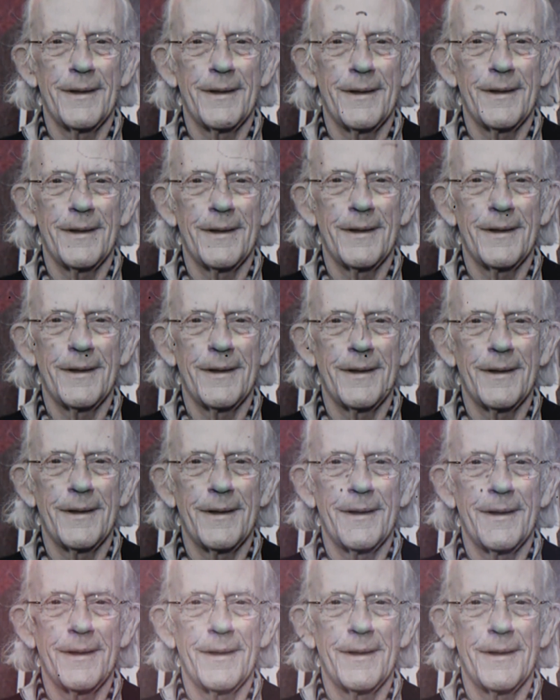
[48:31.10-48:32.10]
late
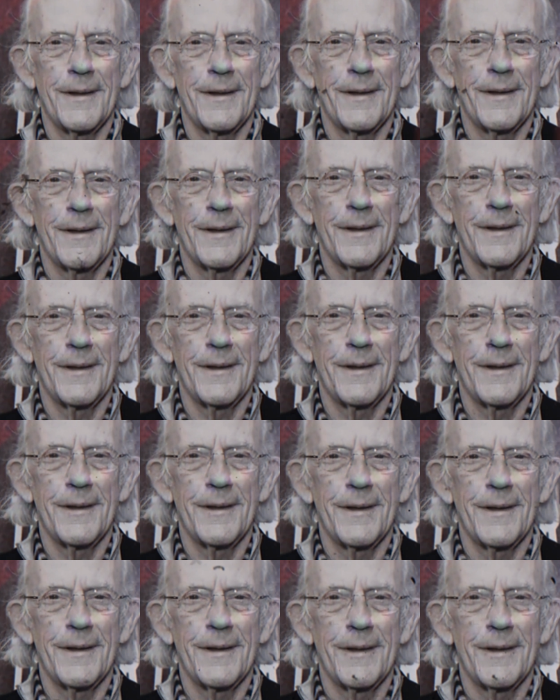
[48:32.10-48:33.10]
1940s Hollywood and
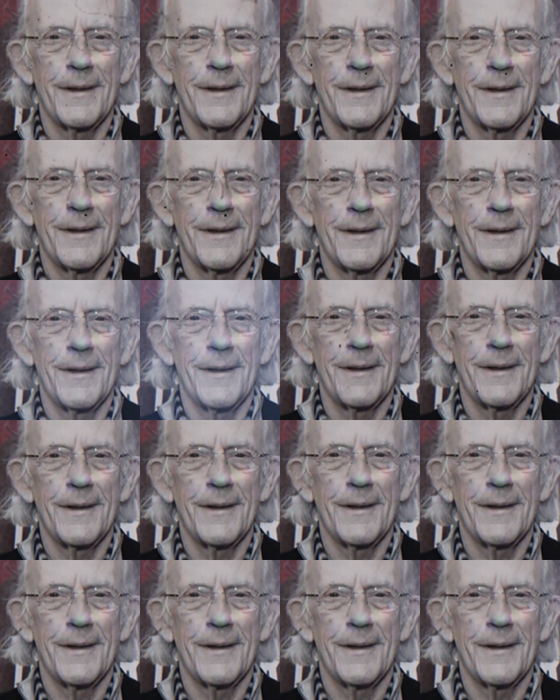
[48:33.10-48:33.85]
Toontown is